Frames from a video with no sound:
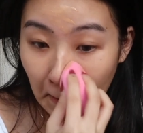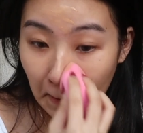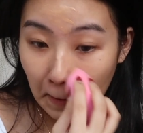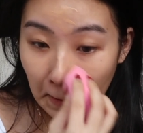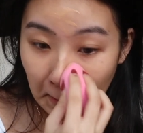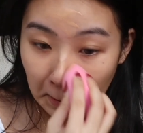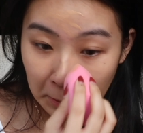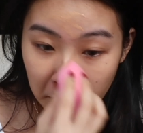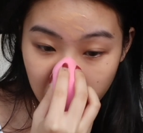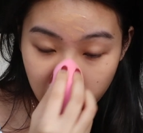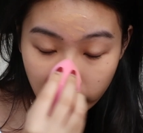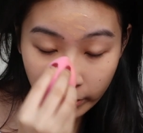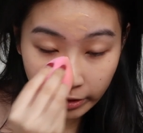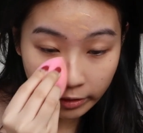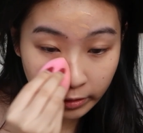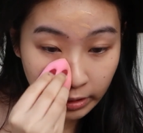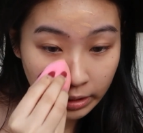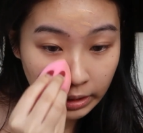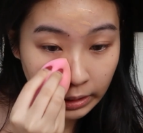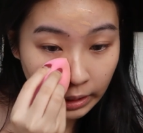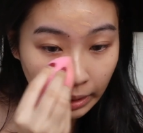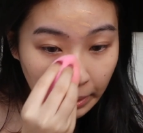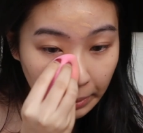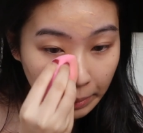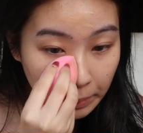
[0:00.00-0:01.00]
It's
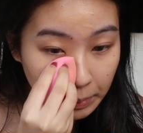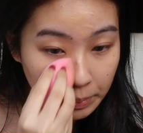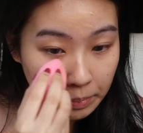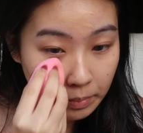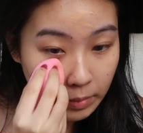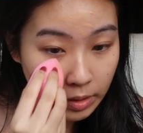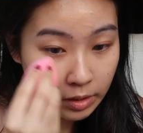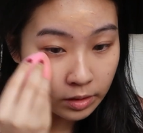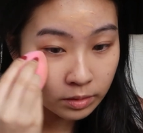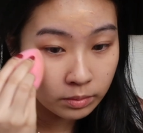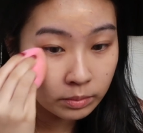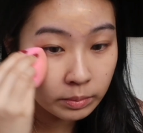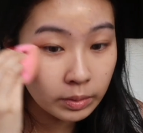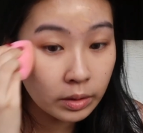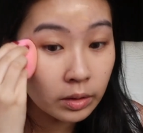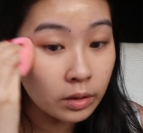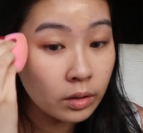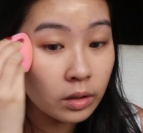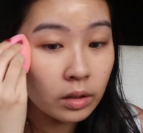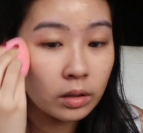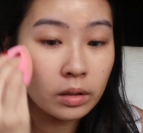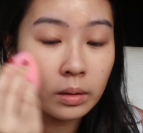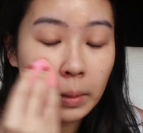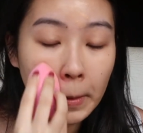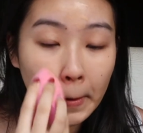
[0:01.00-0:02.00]
very like
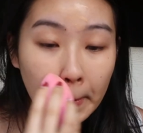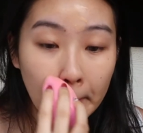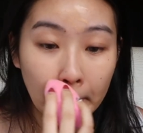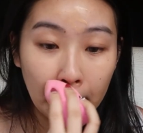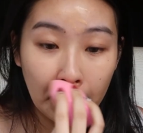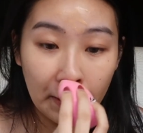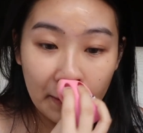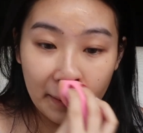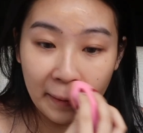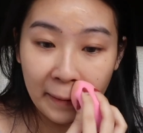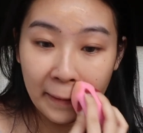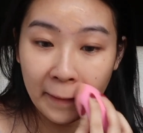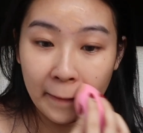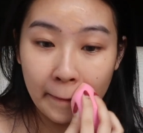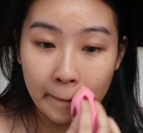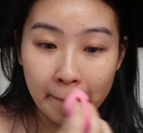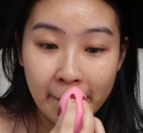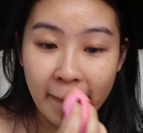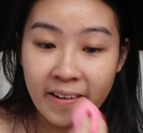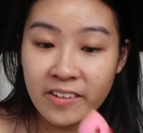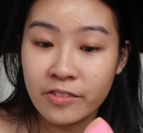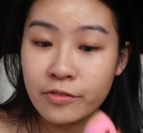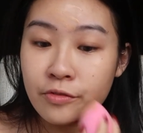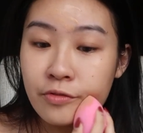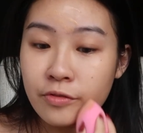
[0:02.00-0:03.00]
minimal and
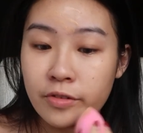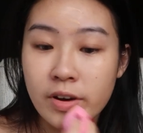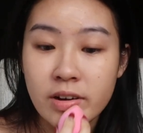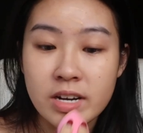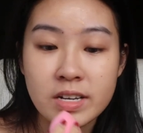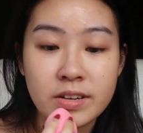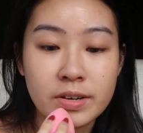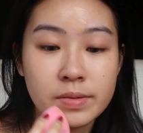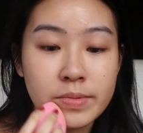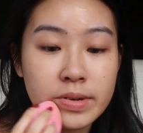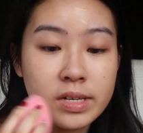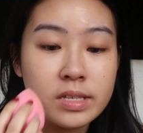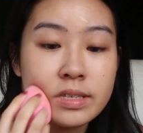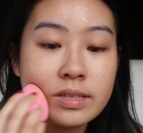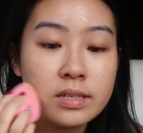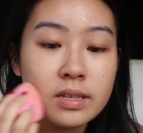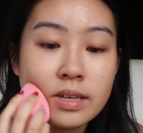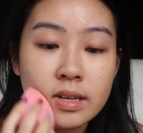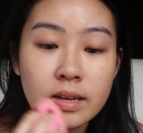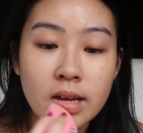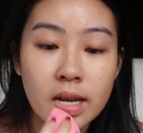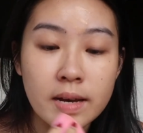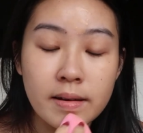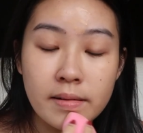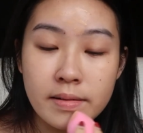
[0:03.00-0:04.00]
very fresh on my
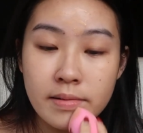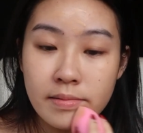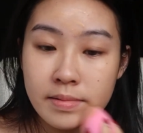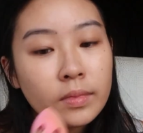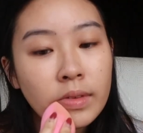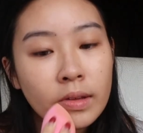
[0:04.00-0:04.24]
skin.